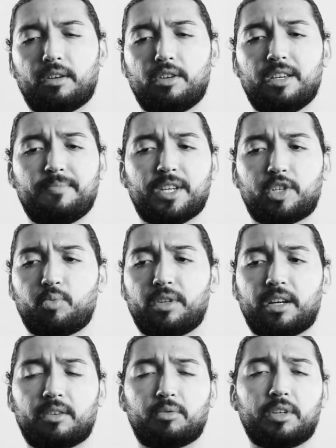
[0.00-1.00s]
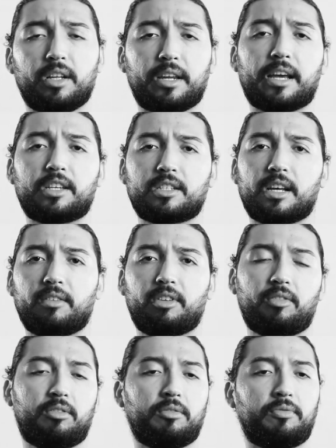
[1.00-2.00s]
image with a really nice shallow
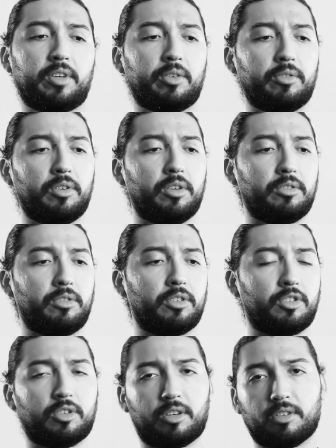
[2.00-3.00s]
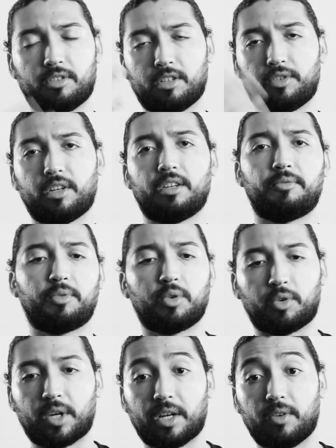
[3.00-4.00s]
depth of field, you know, just to concentrate in the
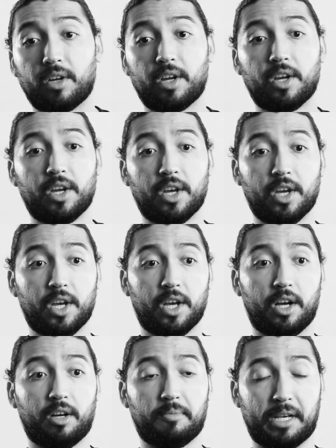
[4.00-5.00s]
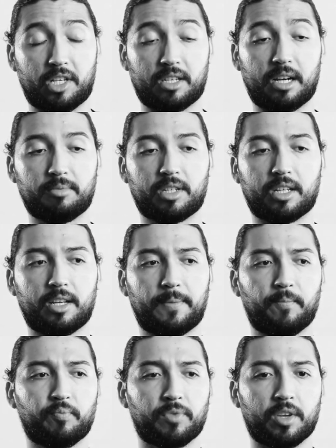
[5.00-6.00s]
foreground on my subject.
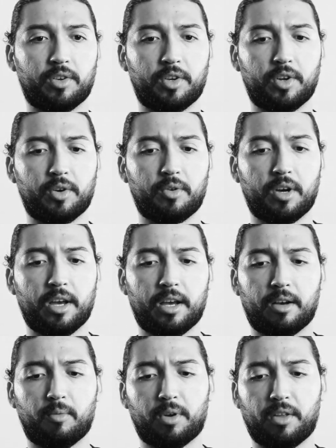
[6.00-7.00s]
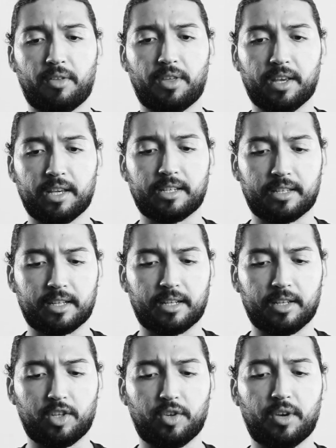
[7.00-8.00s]
You know, one other thing is
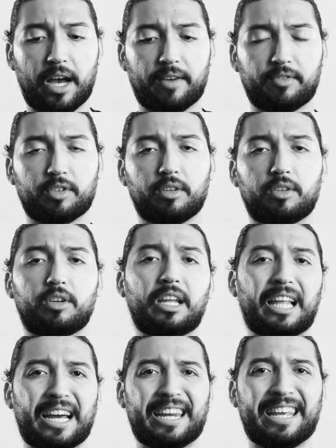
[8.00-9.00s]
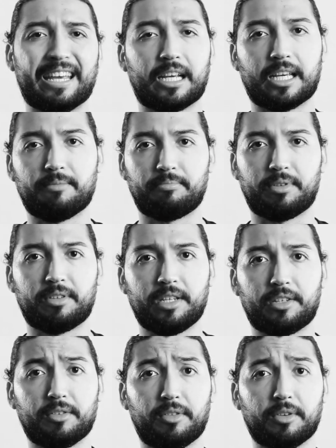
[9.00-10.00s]
that you have to learn lining and
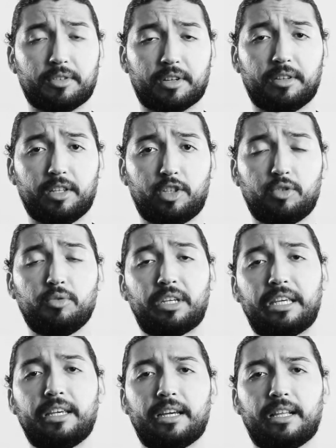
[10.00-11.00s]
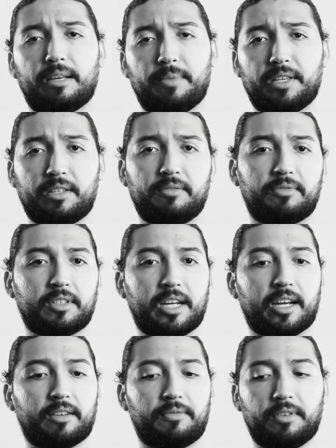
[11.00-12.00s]
composition. Those are the two key elements in
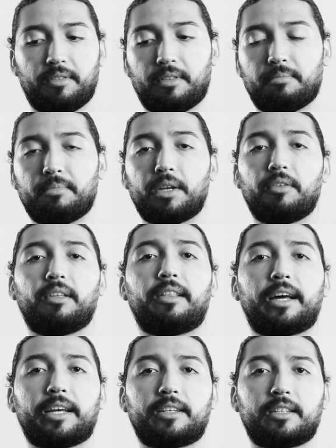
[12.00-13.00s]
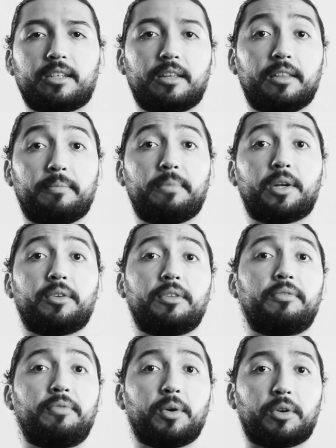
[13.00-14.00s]
photography. The better the light, the better
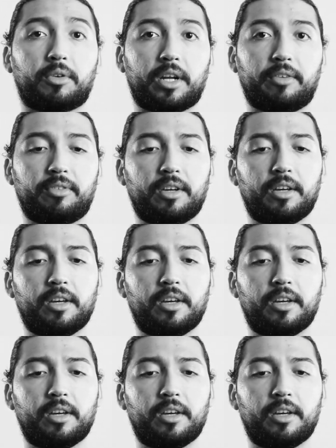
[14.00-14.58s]
the photograph.